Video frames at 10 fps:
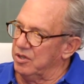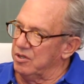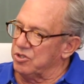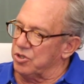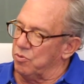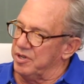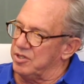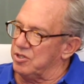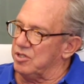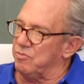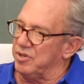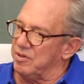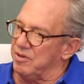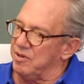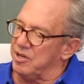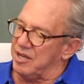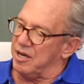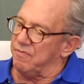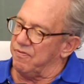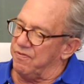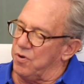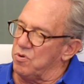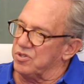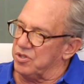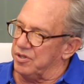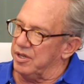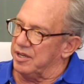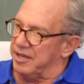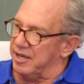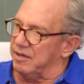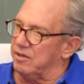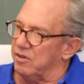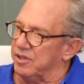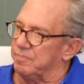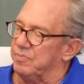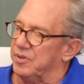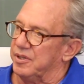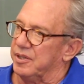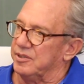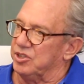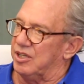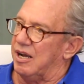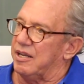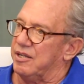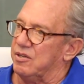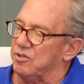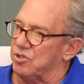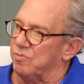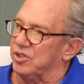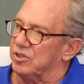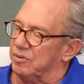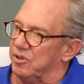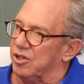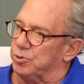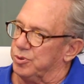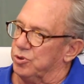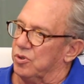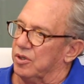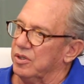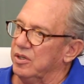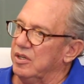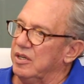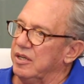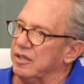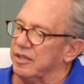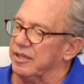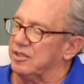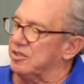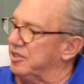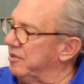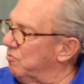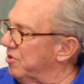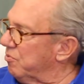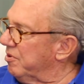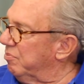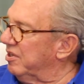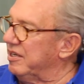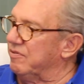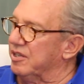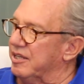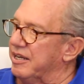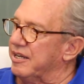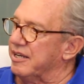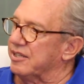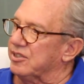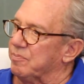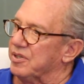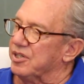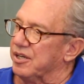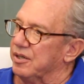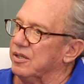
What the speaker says: So we kind of focus on the jockey so much, the entrepreneur, that seeing whether we believe that they can get something done.